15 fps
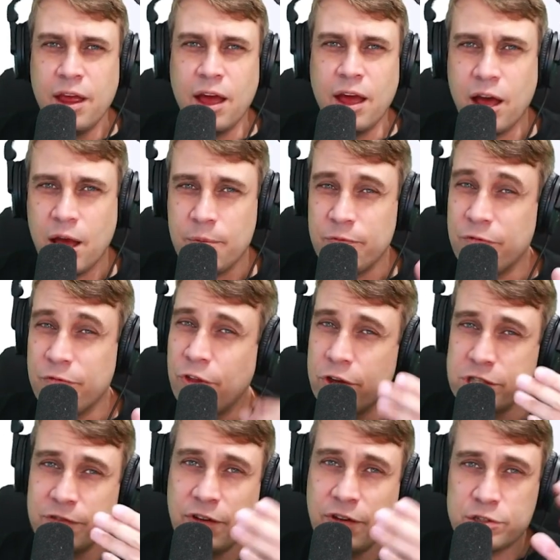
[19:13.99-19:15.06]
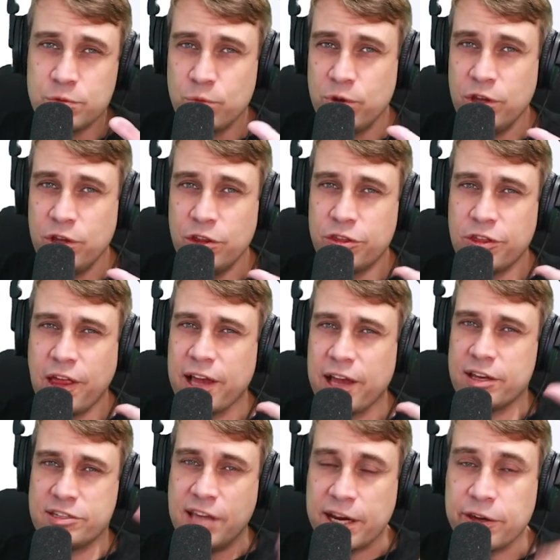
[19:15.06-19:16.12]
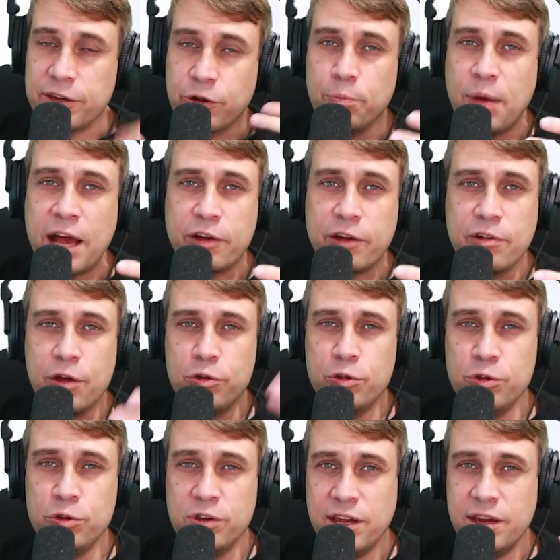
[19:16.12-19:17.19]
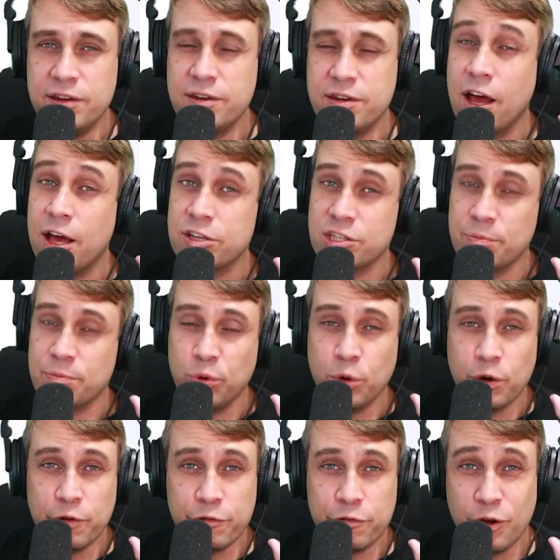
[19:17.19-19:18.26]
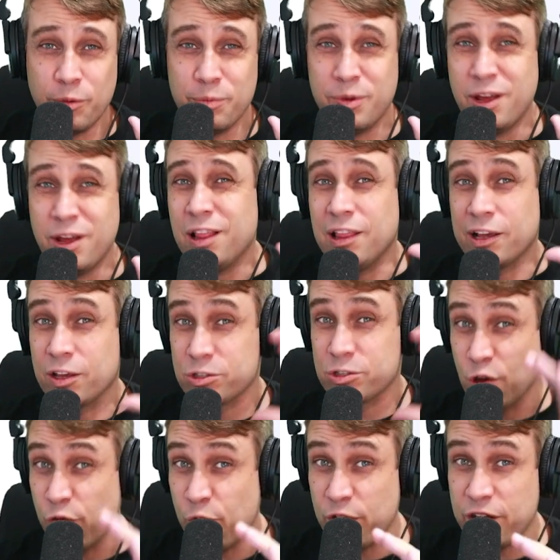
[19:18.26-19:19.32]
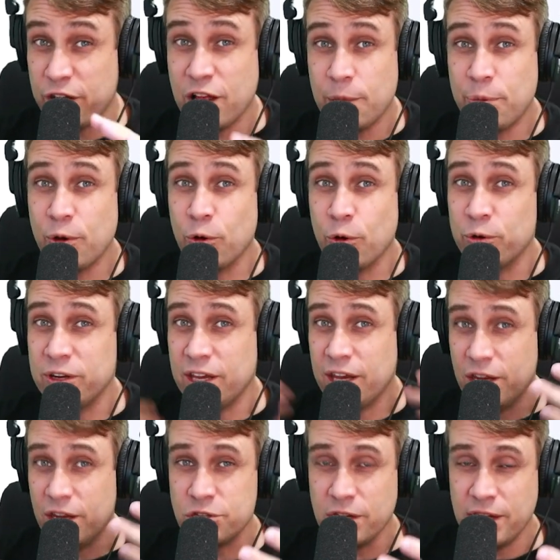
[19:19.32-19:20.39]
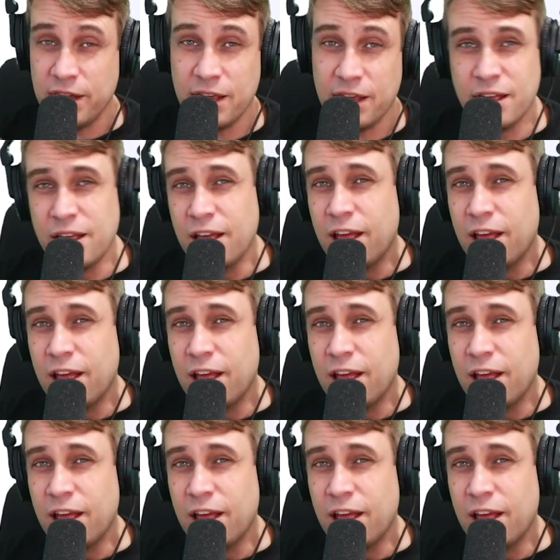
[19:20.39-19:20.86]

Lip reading: For those of us with like a technical background who need support from like a software developer or an engineer,